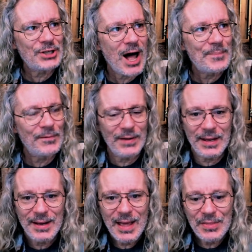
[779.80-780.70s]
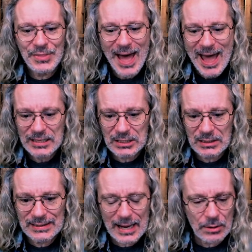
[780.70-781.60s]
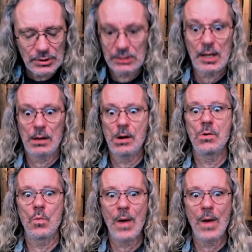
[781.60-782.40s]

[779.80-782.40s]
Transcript: top of it that they're just like, oh,